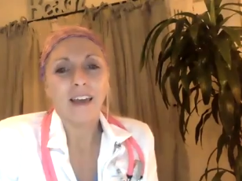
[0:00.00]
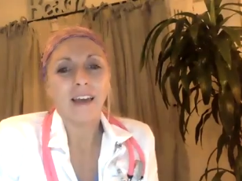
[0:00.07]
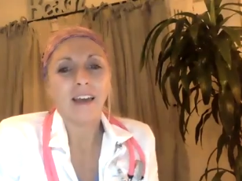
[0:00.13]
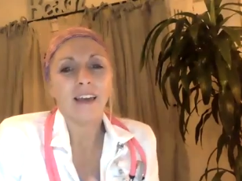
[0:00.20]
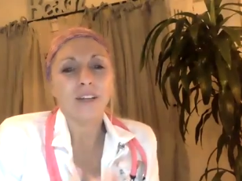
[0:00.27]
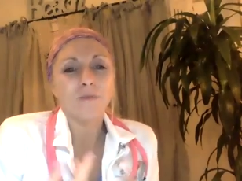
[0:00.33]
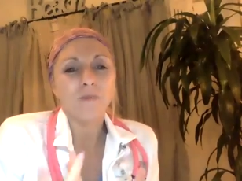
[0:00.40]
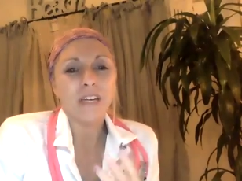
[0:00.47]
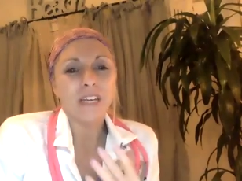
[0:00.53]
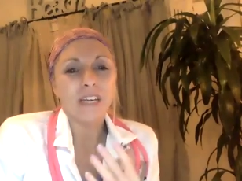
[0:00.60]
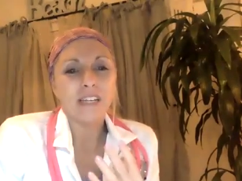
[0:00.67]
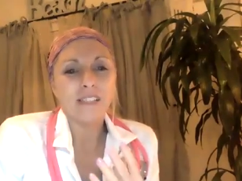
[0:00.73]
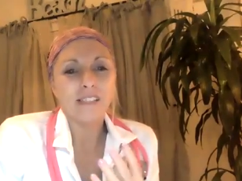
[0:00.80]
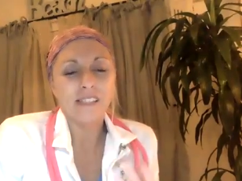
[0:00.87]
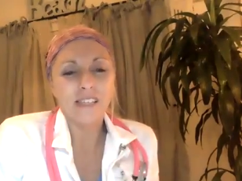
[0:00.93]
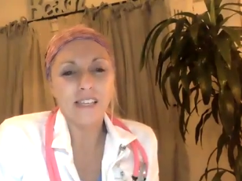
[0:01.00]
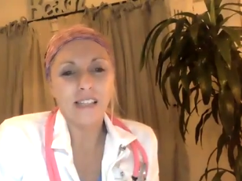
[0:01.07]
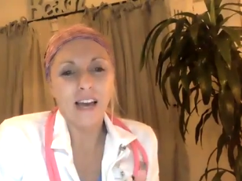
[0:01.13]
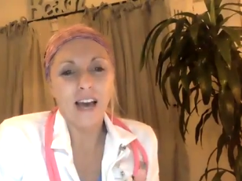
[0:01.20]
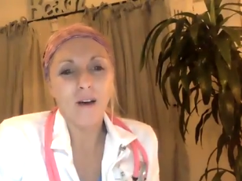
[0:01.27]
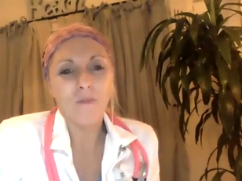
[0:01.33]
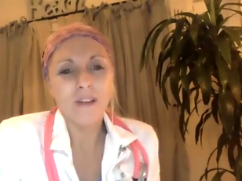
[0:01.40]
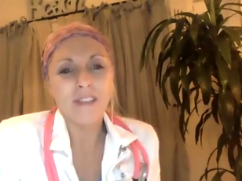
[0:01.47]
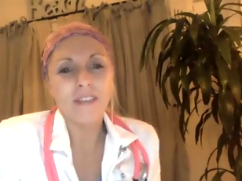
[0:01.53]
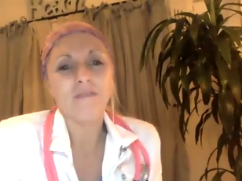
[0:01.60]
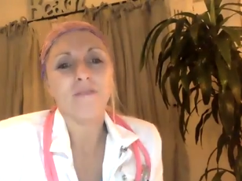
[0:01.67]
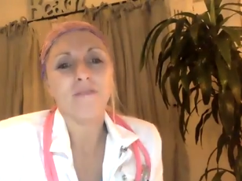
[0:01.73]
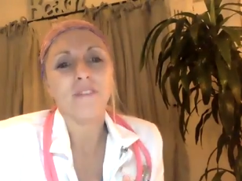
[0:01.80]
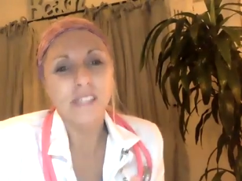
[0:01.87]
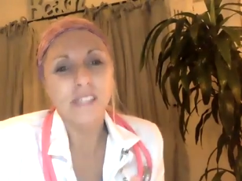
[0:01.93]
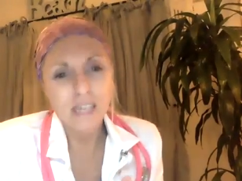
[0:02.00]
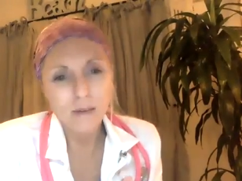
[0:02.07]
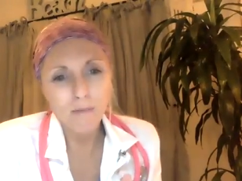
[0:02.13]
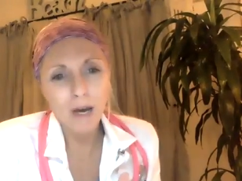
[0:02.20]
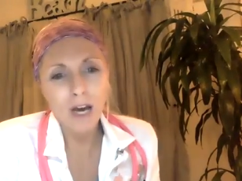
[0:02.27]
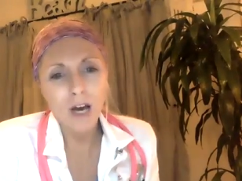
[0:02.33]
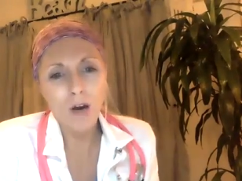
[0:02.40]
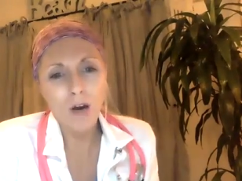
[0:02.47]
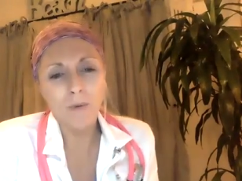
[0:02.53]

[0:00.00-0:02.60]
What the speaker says: and we see that with emphysema,